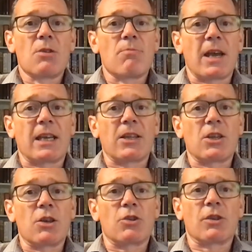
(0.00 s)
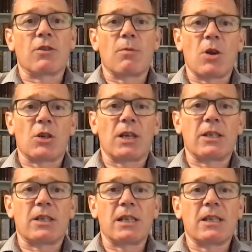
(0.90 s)
making the use of commercial
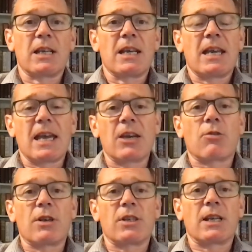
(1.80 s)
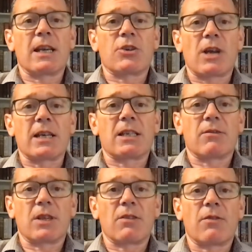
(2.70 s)
entities increasingly
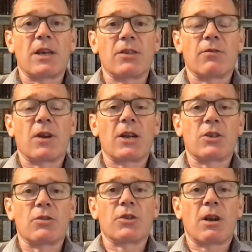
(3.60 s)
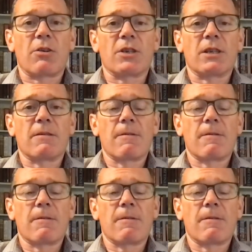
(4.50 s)
attractive in the face of financial austerity.